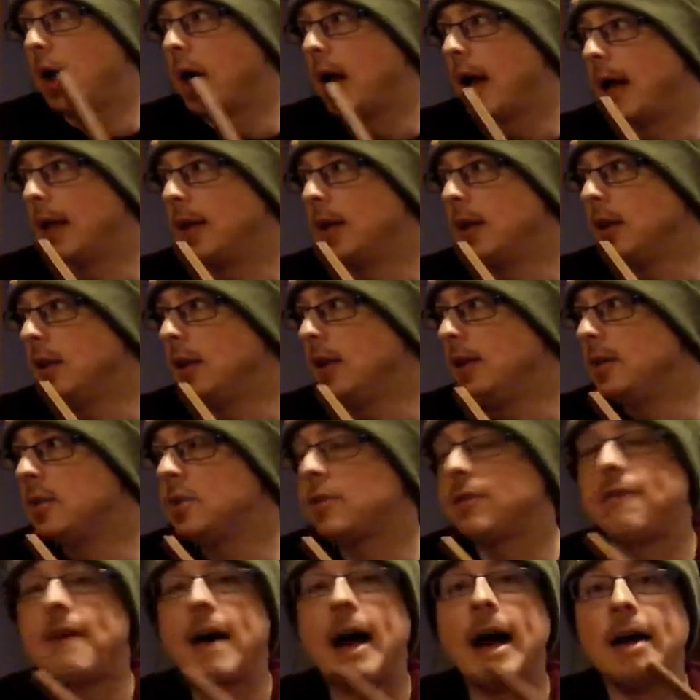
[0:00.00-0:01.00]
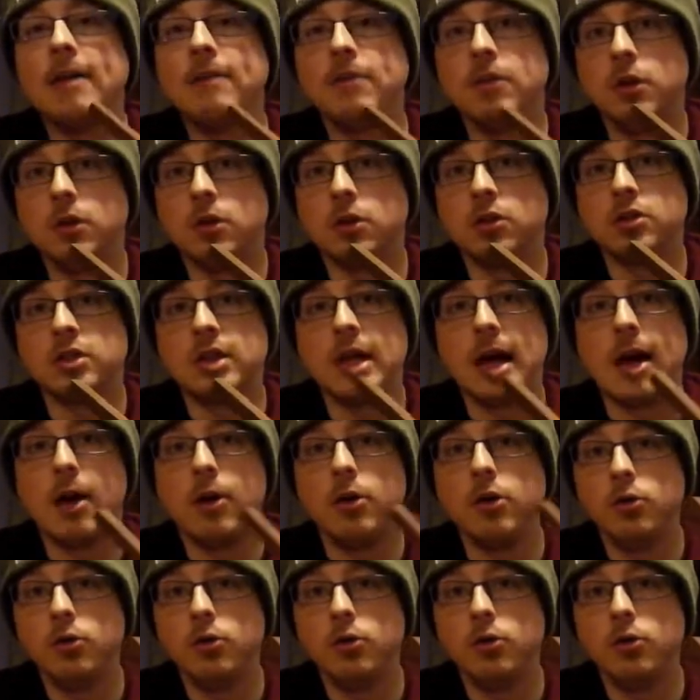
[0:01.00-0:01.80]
at least 5 years now,